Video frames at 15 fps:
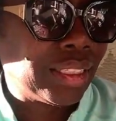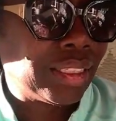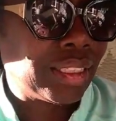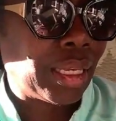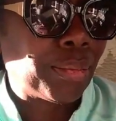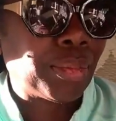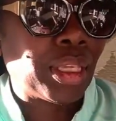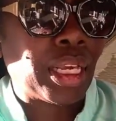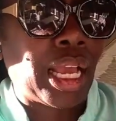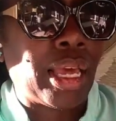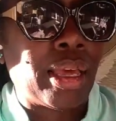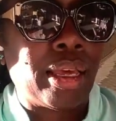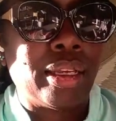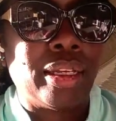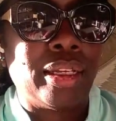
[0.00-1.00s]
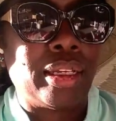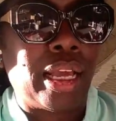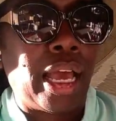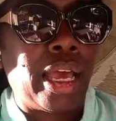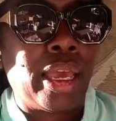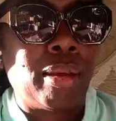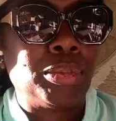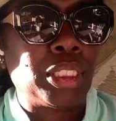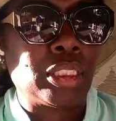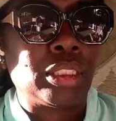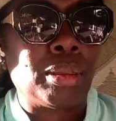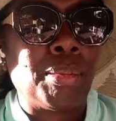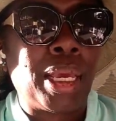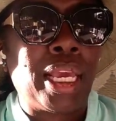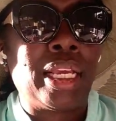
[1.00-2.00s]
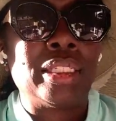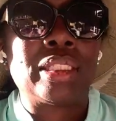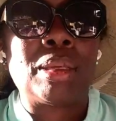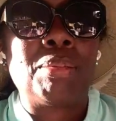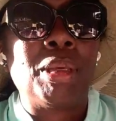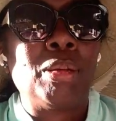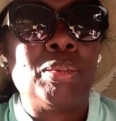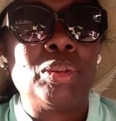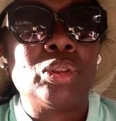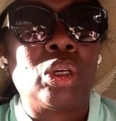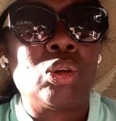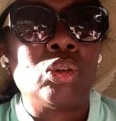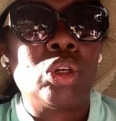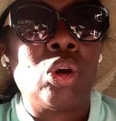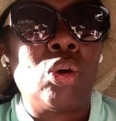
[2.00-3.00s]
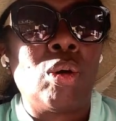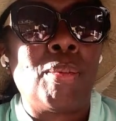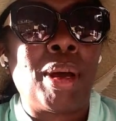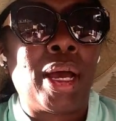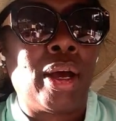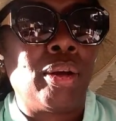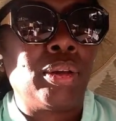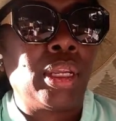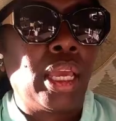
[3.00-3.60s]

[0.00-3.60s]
something I am just amazed that people don't know about.